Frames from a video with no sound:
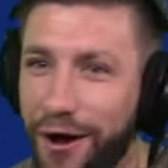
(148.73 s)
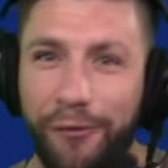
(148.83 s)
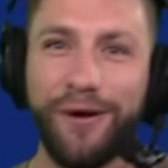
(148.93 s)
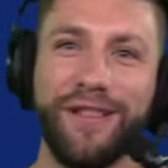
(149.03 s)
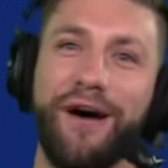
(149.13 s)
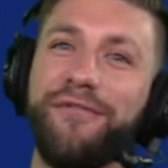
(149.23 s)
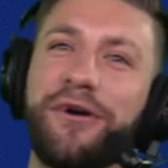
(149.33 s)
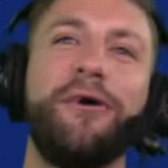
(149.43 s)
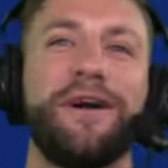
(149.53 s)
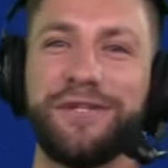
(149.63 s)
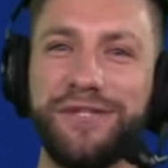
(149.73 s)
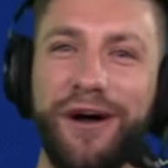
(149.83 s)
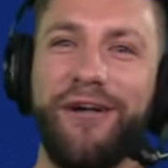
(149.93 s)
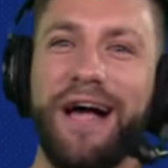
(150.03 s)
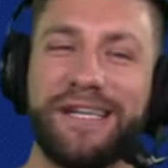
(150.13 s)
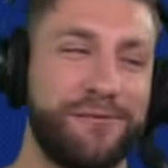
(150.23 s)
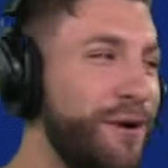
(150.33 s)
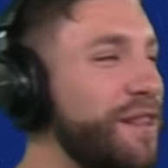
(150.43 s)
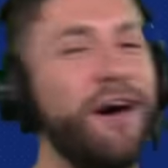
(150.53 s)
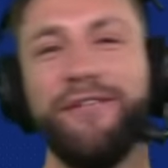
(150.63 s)
We love the questions y'all ask.
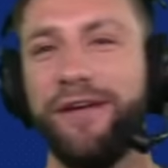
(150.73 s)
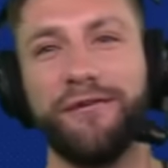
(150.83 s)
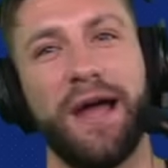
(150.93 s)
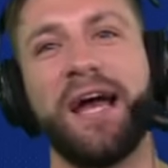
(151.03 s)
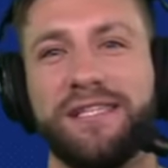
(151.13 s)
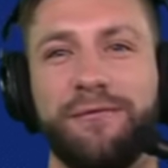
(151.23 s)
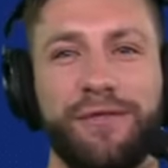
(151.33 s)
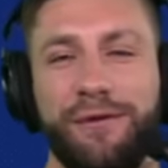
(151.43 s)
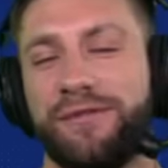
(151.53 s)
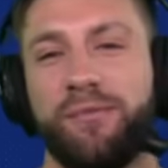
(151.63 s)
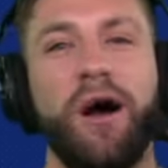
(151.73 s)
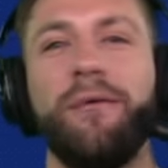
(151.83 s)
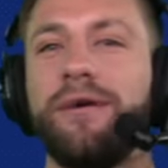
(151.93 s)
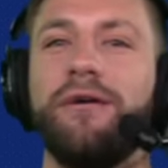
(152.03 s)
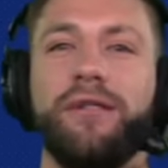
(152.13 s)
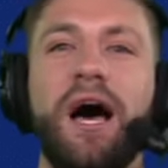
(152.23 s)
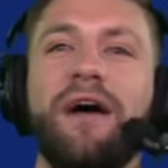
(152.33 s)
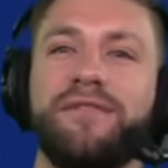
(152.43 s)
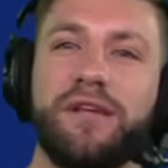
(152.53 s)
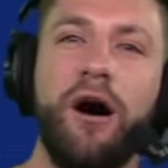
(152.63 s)
We love interacting with you. It's why we go
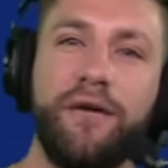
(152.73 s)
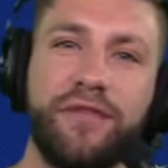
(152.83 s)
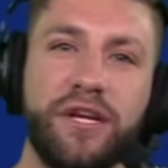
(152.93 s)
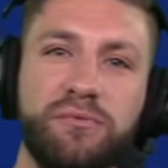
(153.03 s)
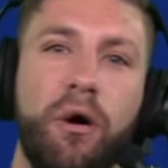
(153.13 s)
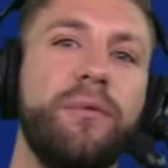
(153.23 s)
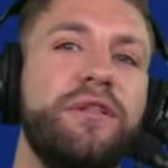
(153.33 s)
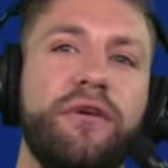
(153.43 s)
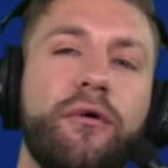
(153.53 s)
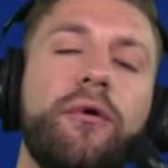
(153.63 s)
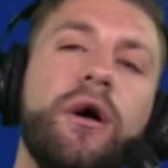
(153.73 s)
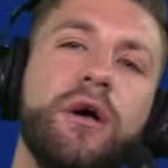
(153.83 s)
live as often as what we do.